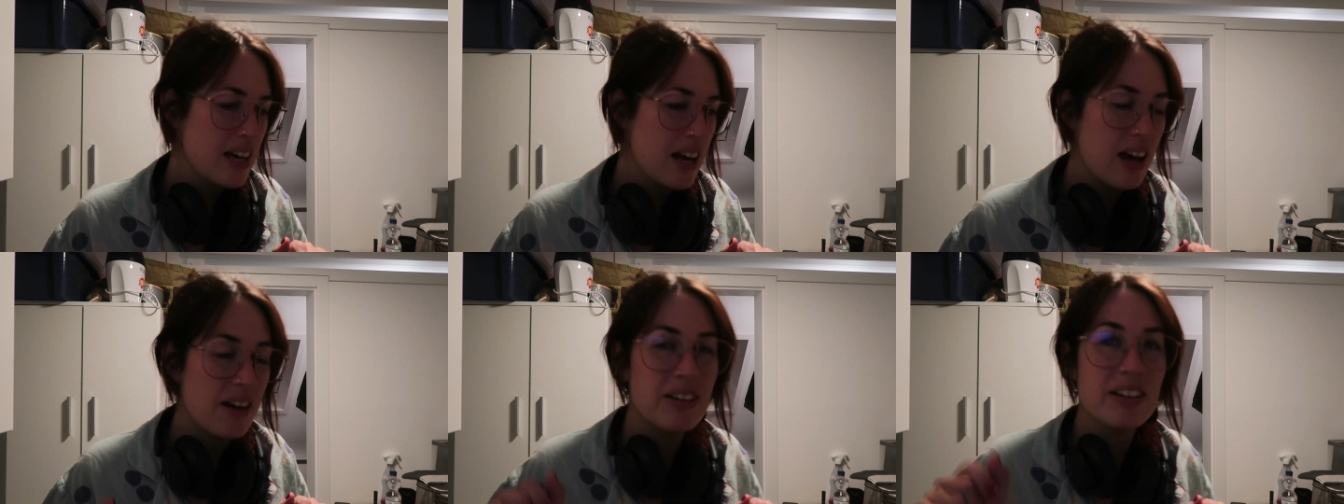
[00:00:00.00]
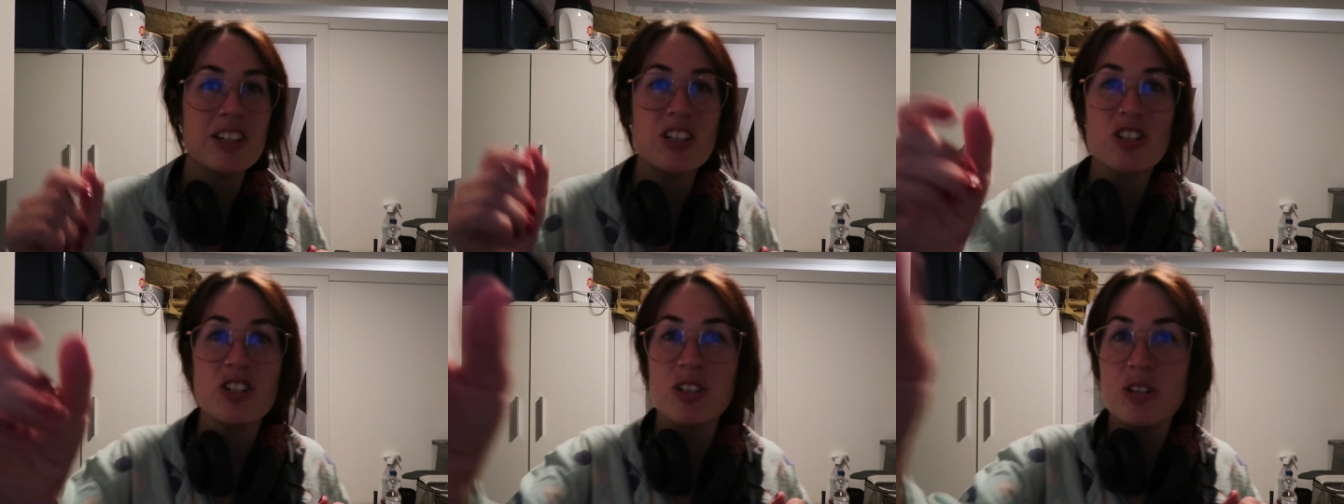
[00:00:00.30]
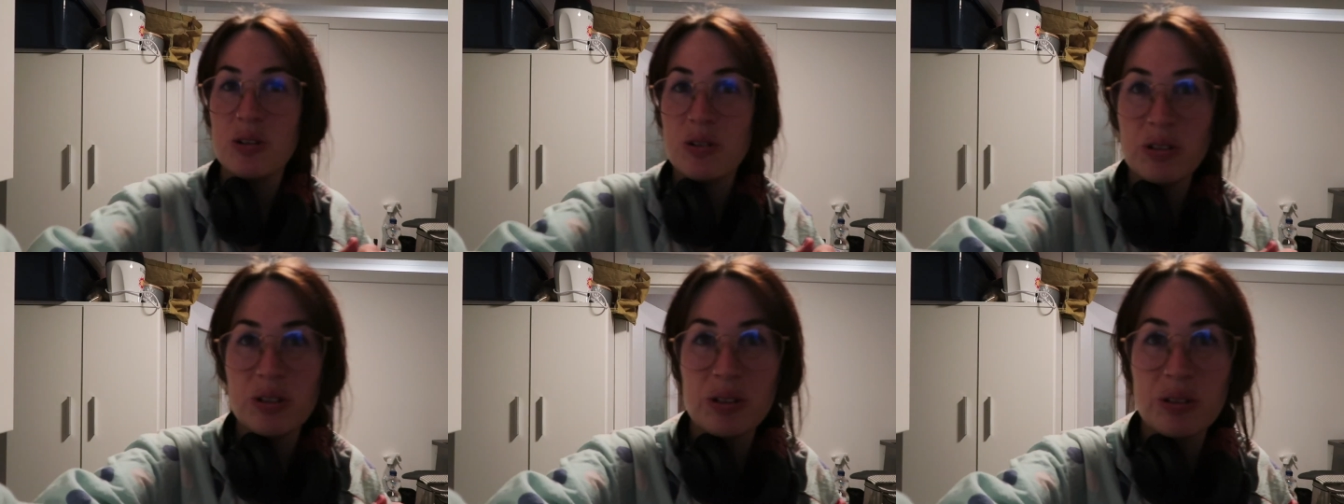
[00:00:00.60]
I'll actually
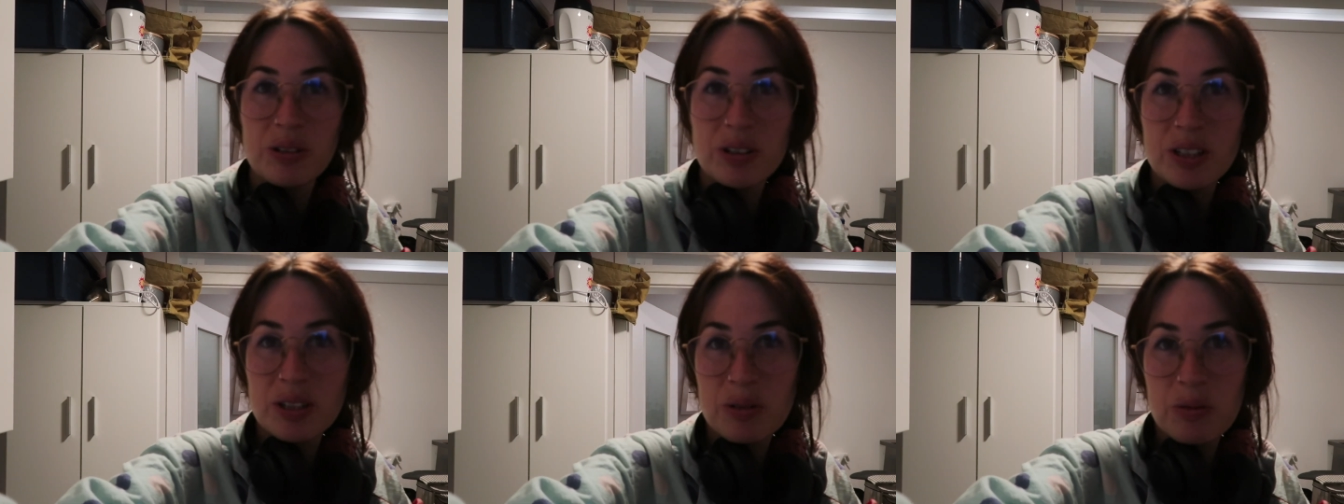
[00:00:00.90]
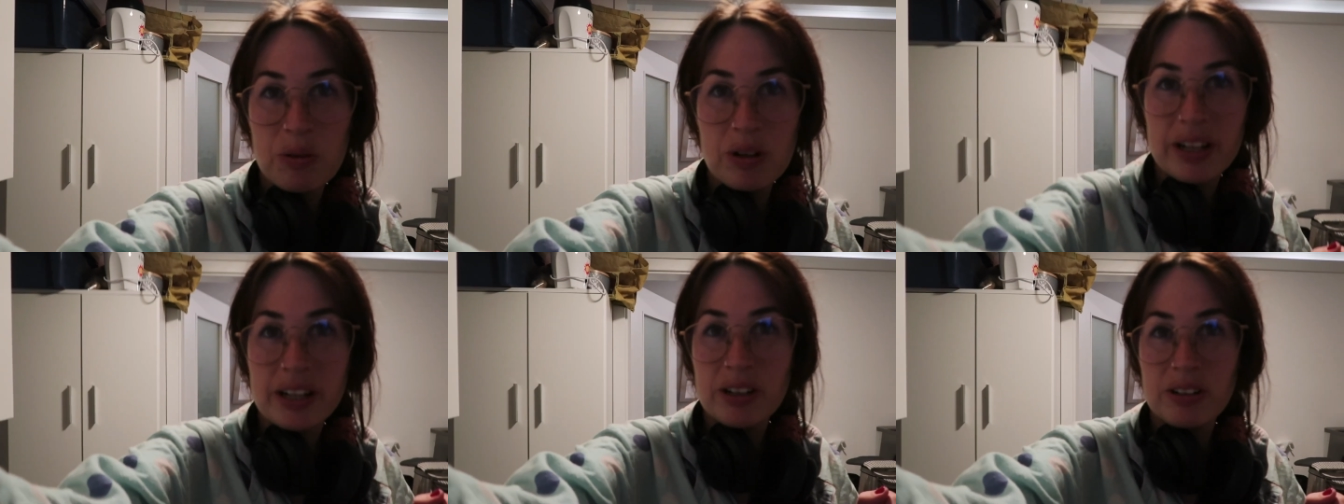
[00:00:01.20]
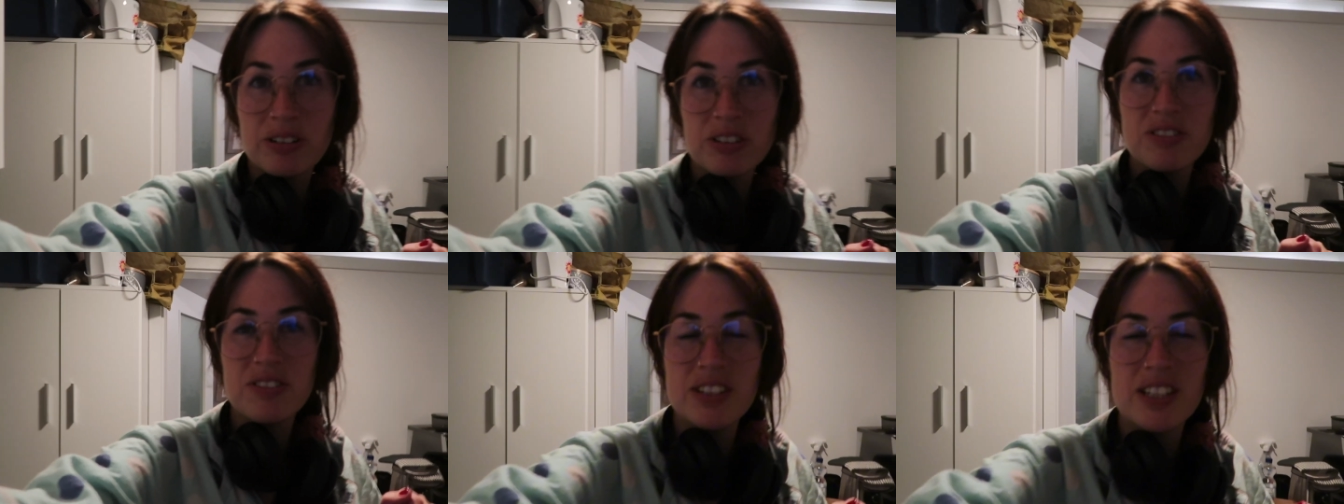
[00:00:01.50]
show you what I
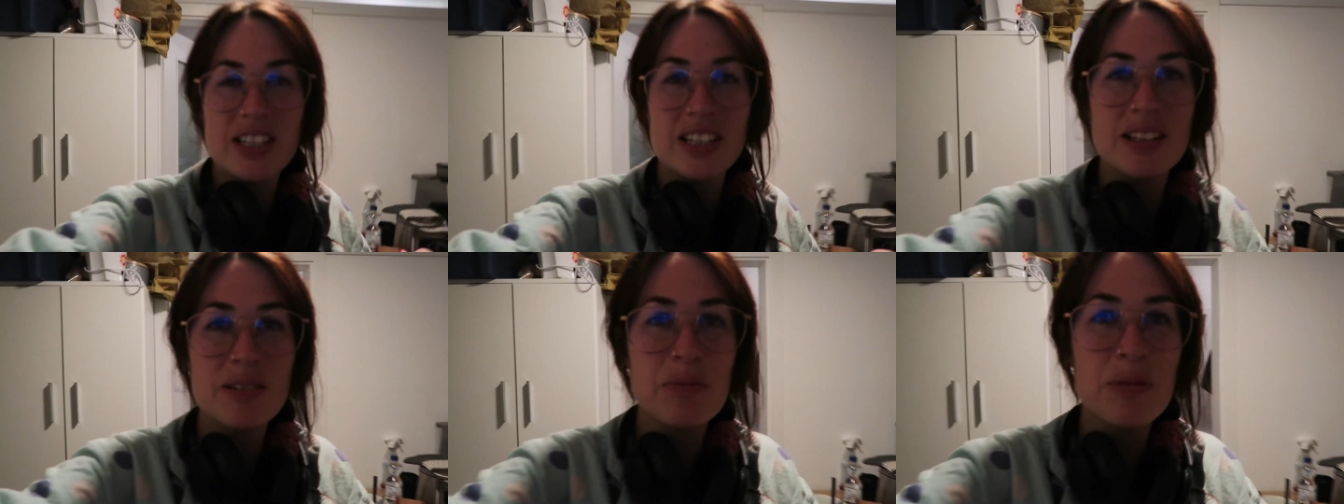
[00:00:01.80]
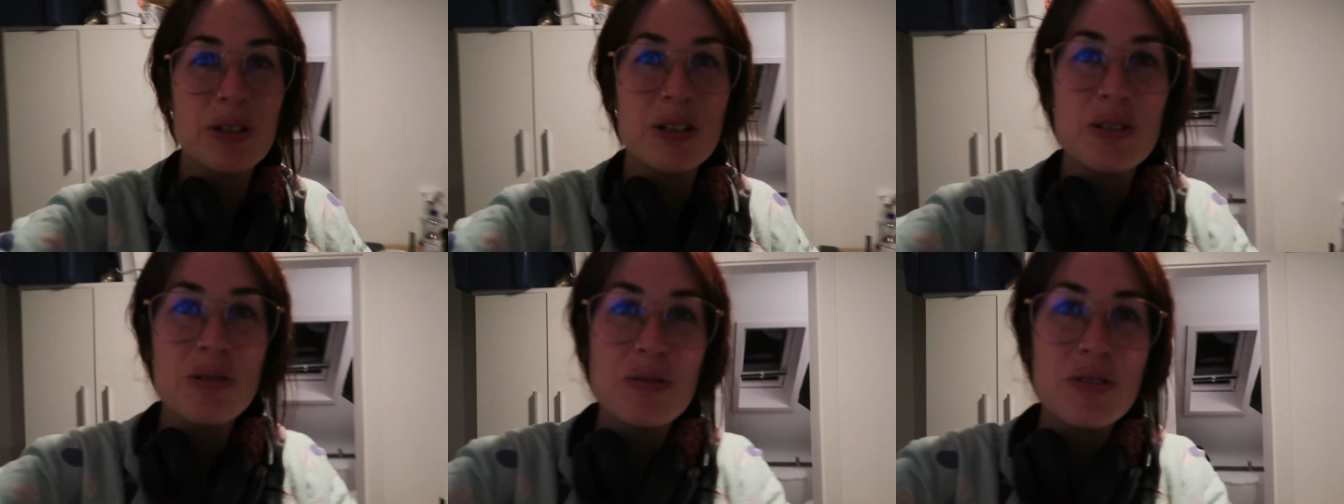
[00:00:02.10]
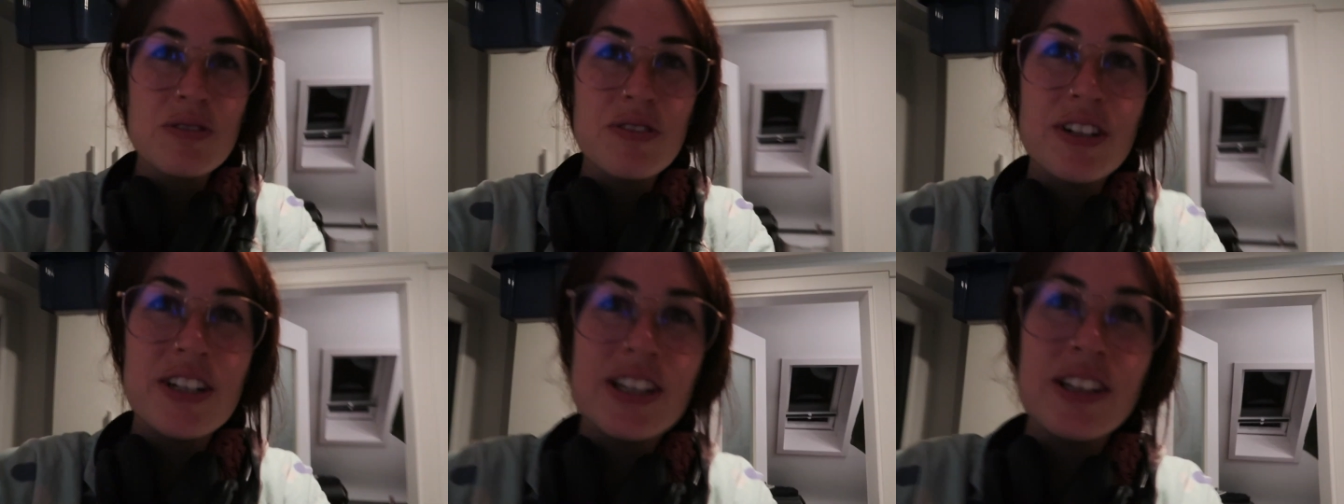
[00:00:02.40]
cooked for dinner because it
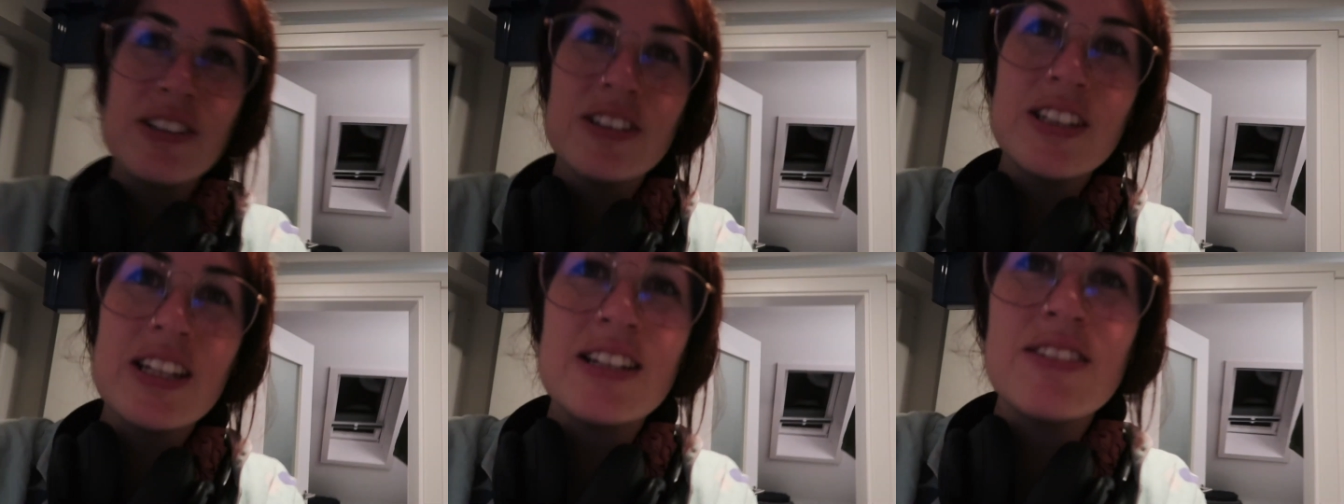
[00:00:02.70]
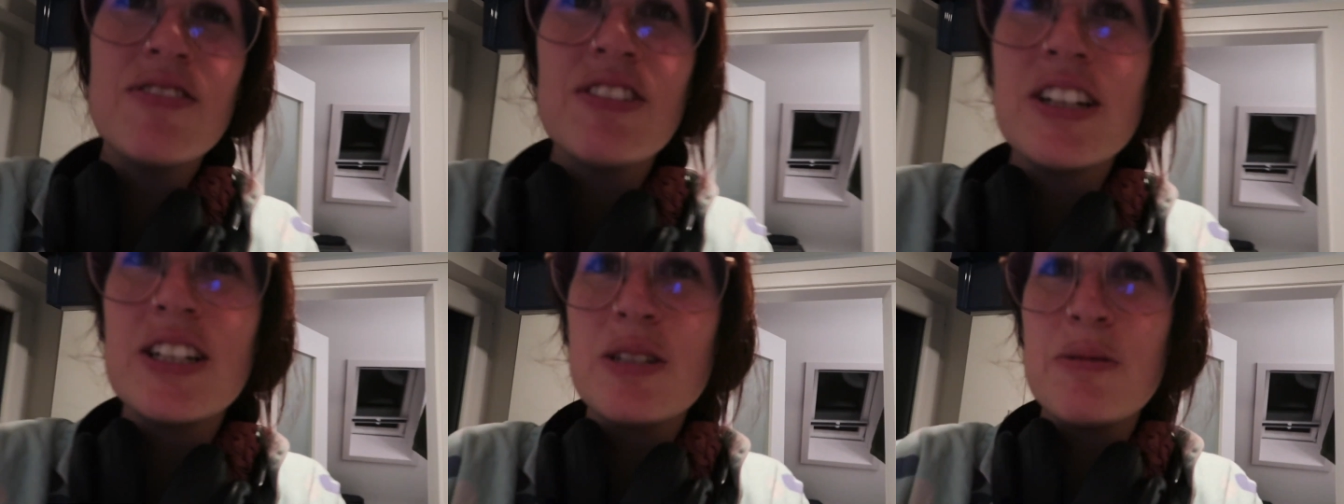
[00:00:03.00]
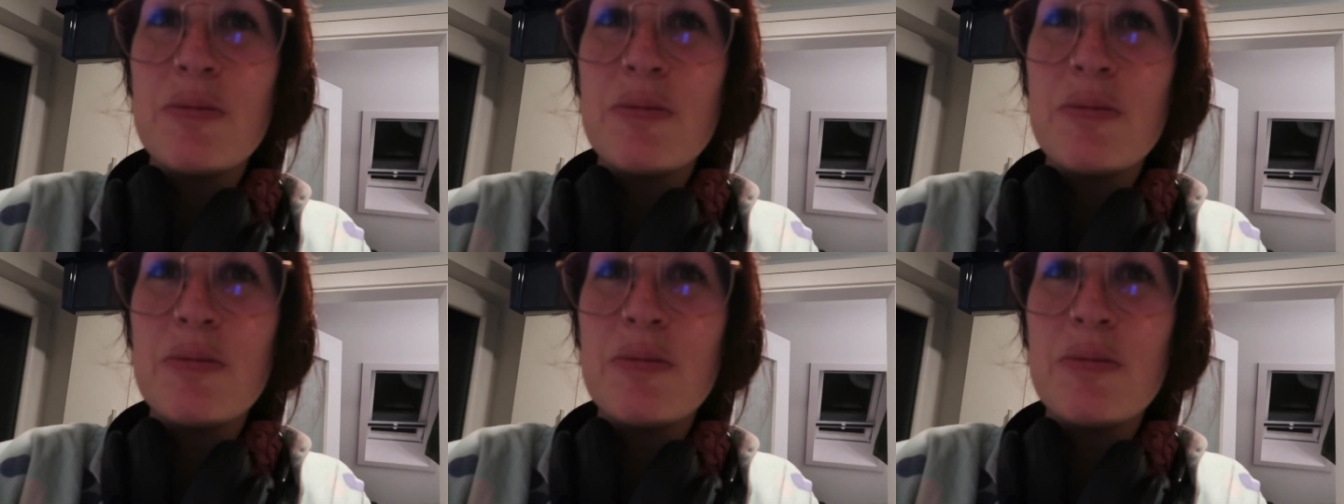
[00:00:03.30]
was very good and very